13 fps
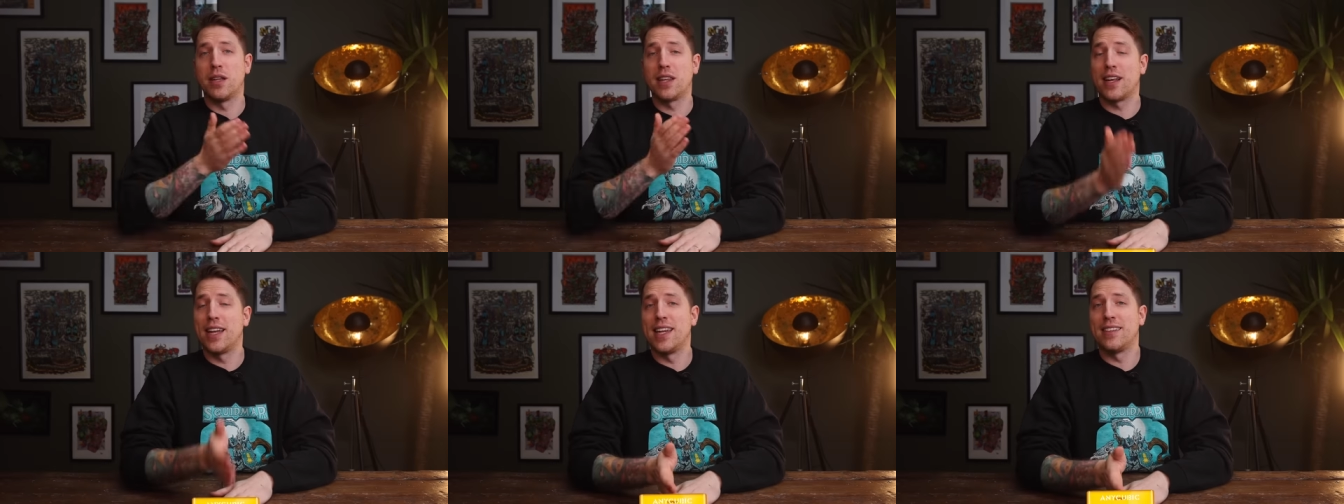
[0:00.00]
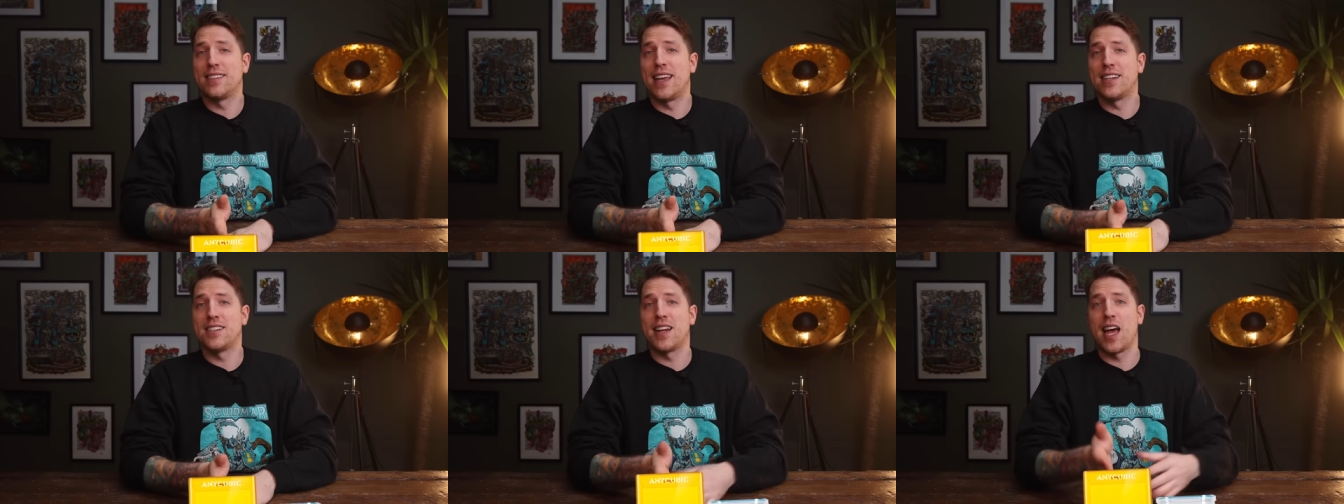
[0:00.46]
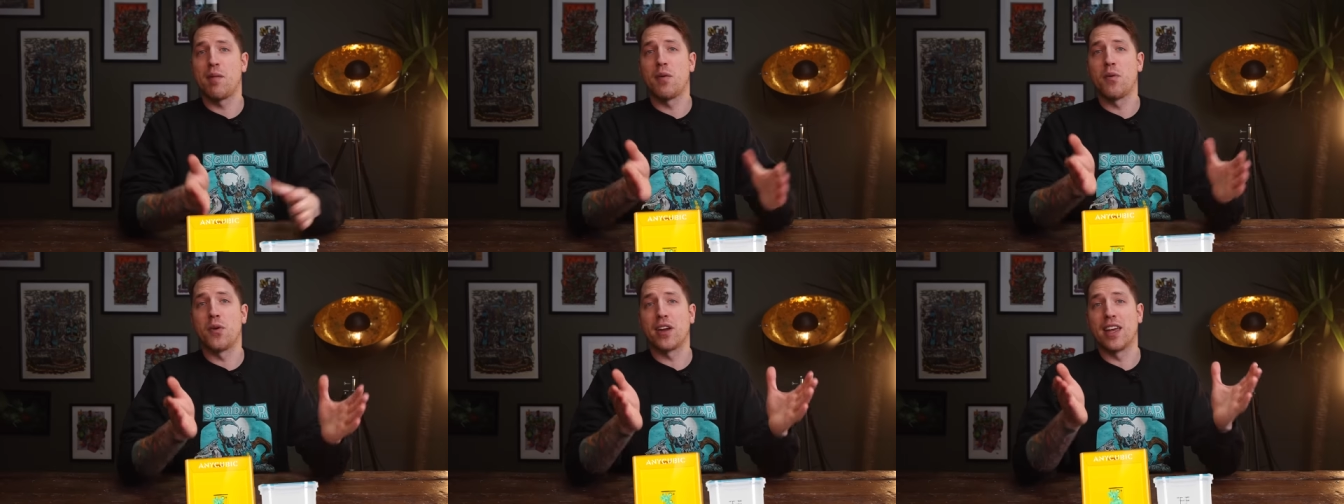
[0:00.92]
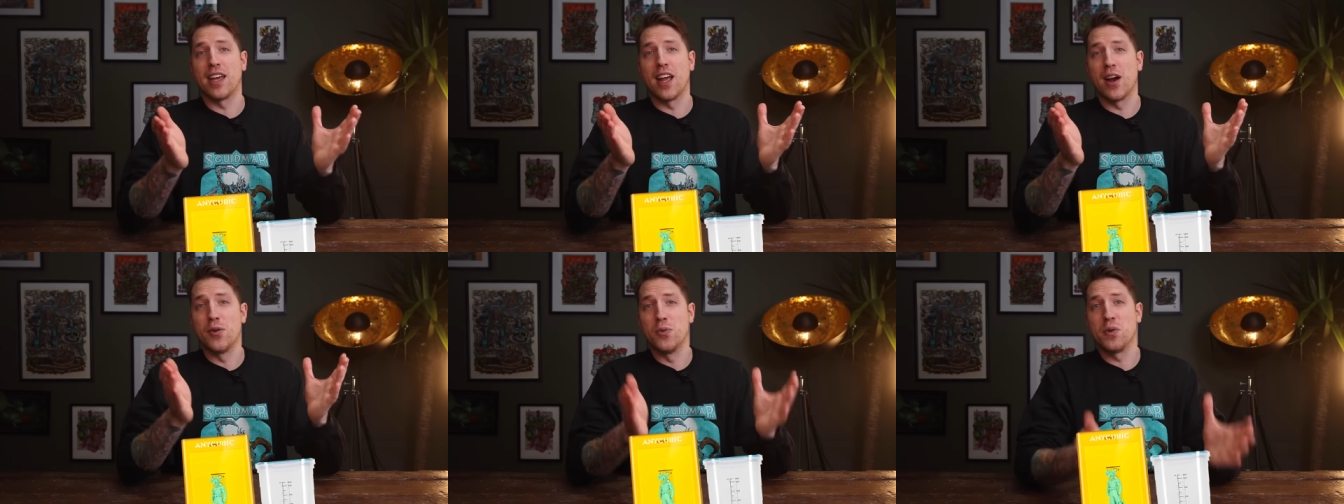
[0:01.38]
But the cleaning station have been working
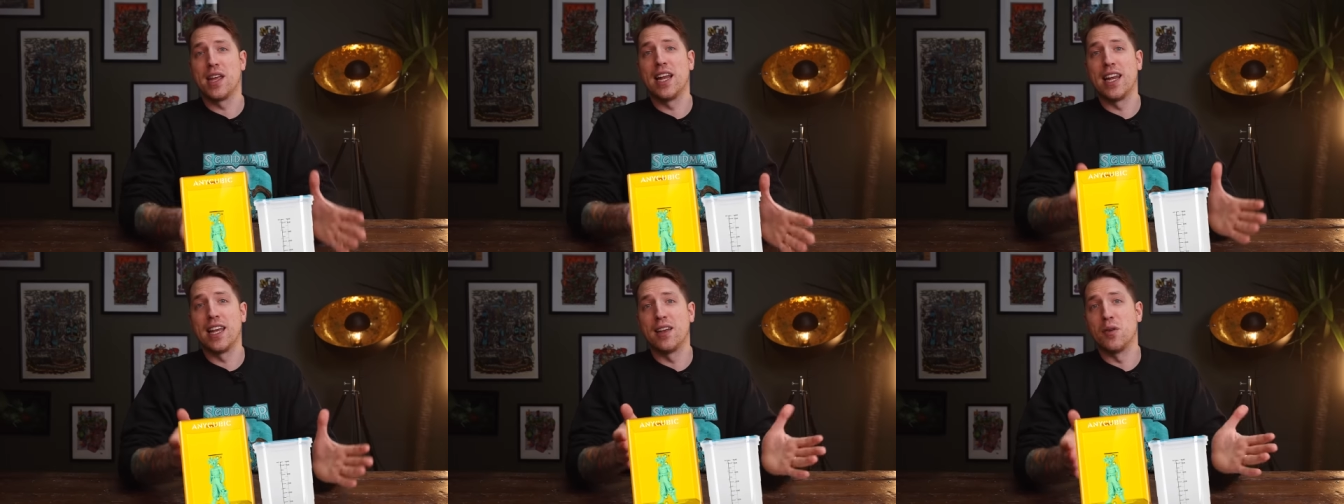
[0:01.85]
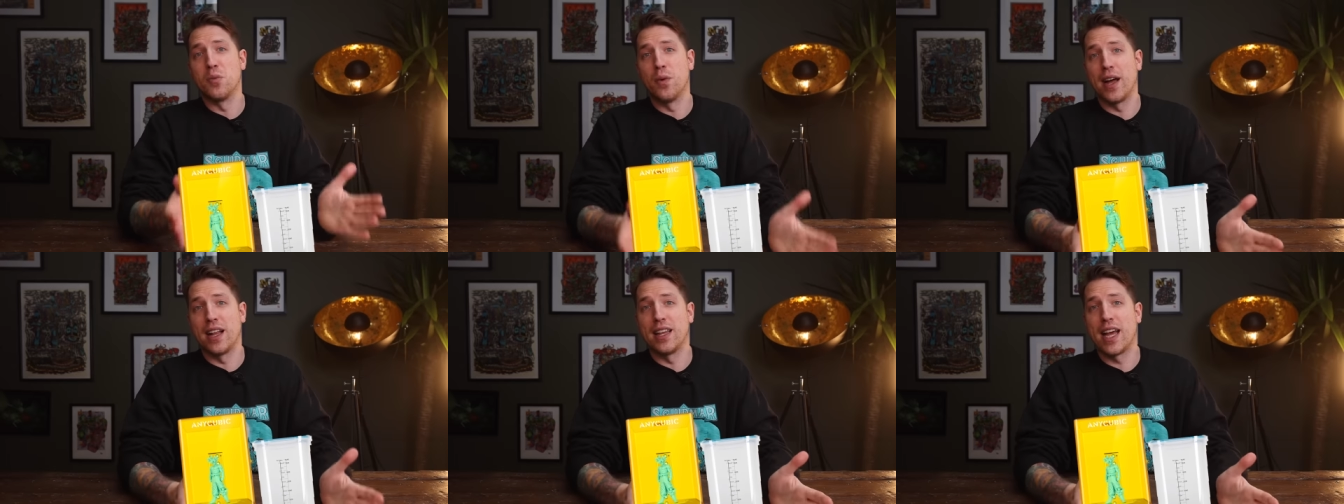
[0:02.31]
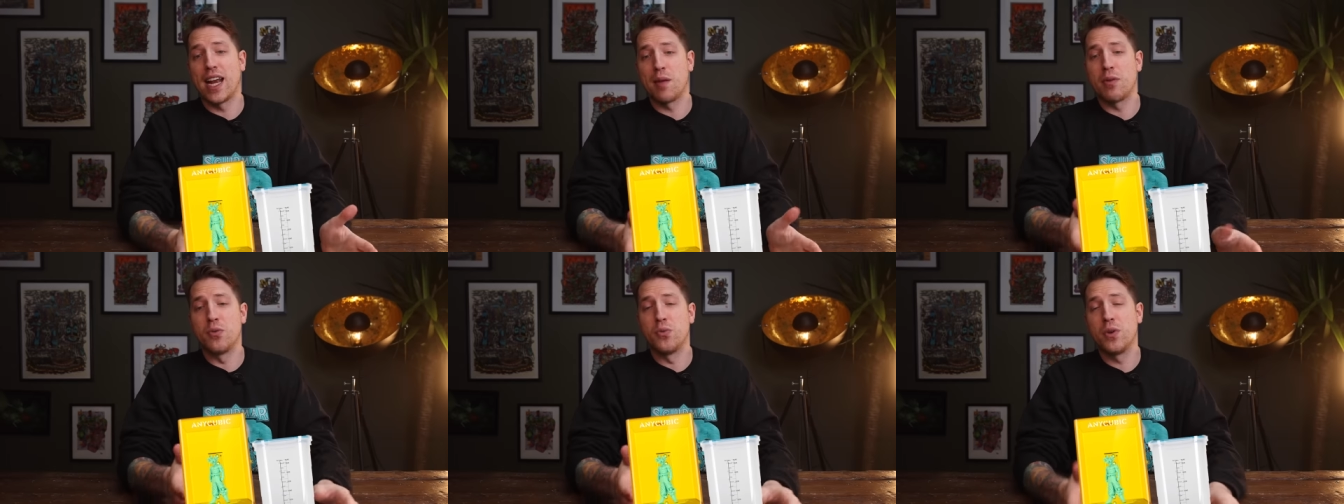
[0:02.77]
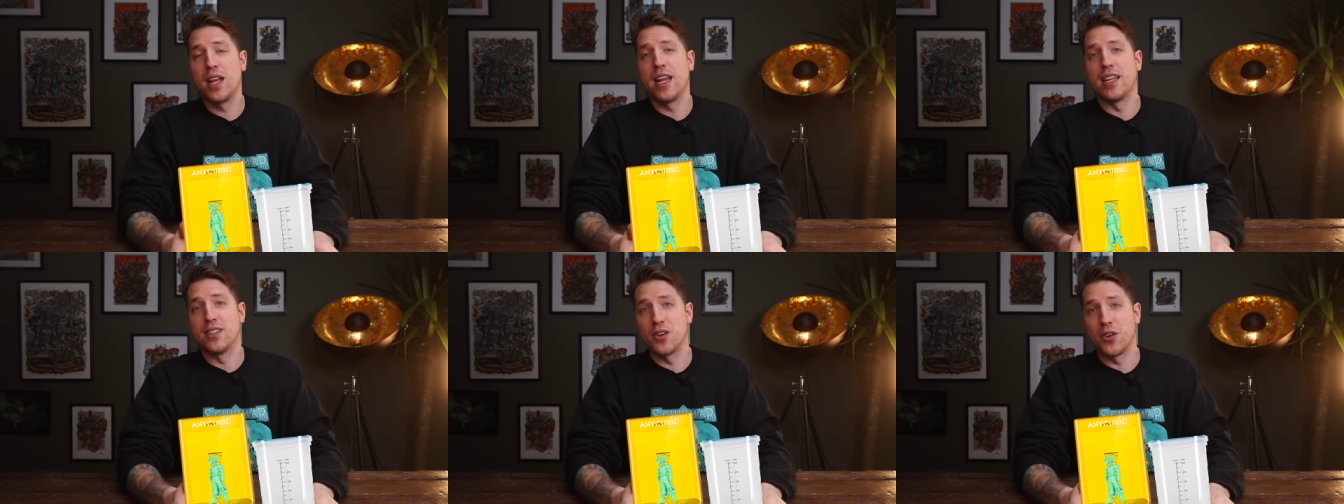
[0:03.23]
really well and I've been
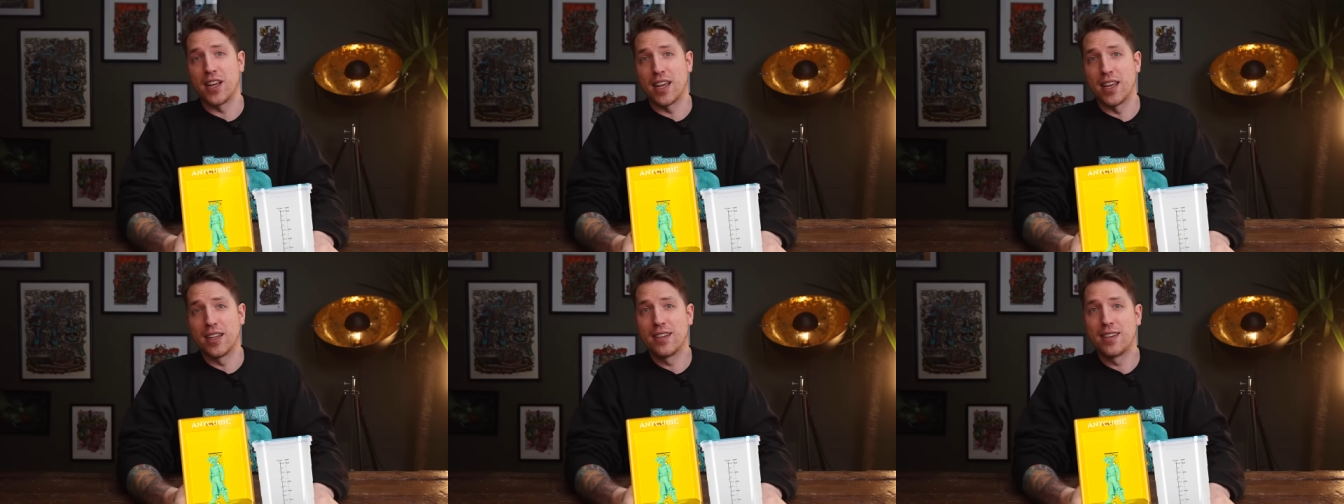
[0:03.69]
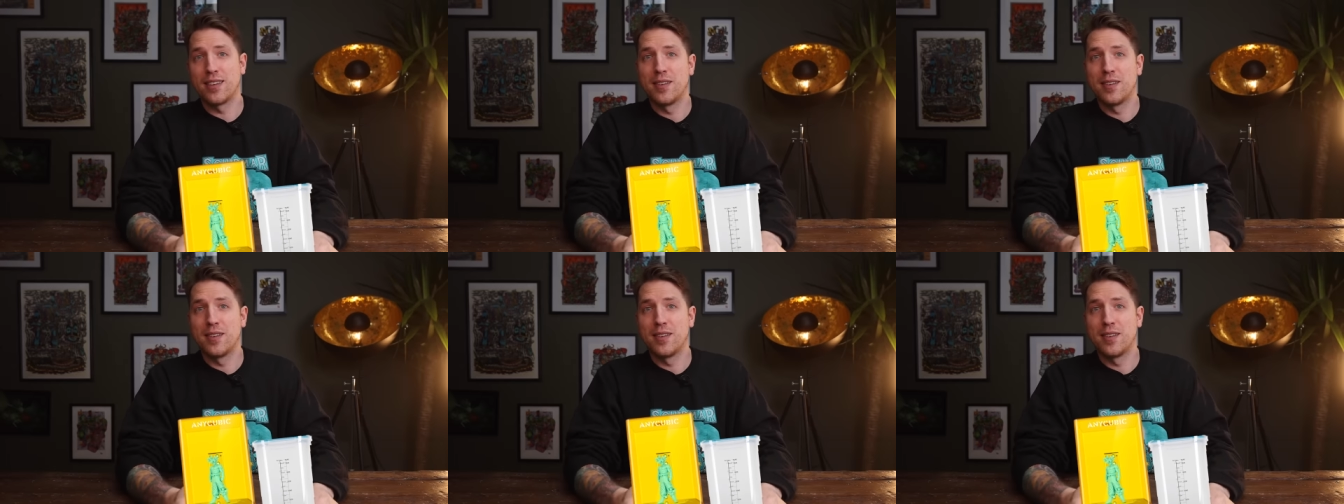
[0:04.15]
really enjoying it.